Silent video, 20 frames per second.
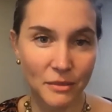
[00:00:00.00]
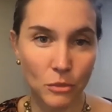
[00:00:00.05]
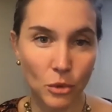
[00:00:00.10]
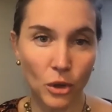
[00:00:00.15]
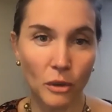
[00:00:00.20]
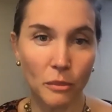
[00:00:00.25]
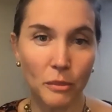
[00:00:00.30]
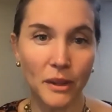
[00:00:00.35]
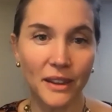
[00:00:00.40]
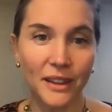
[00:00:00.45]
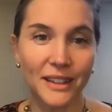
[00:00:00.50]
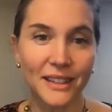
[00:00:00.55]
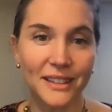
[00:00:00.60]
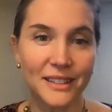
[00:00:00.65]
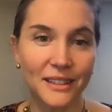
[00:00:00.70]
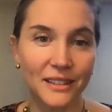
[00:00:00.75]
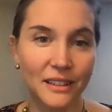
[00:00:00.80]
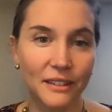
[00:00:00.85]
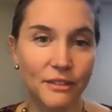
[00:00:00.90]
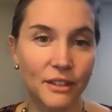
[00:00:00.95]
more ability
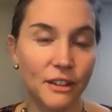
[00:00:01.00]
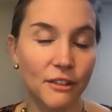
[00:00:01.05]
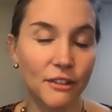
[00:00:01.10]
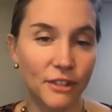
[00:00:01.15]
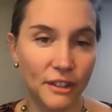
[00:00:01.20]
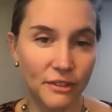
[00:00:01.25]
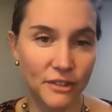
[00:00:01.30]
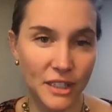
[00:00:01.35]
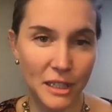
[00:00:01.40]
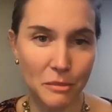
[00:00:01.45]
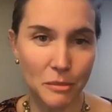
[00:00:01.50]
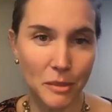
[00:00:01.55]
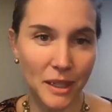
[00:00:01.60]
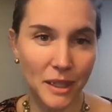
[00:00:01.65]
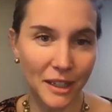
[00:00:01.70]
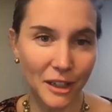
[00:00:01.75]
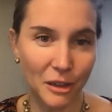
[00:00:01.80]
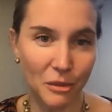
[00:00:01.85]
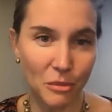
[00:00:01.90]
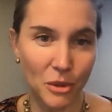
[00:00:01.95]
to live in a 15
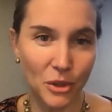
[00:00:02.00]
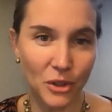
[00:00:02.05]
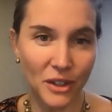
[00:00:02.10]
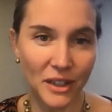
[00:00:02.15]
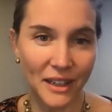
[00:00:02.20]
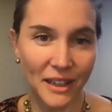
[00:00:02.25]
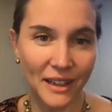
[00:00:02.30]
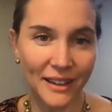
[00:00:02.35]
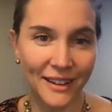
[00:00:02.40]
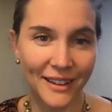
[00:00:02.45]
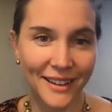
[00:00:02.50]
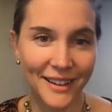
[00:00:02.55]
minute community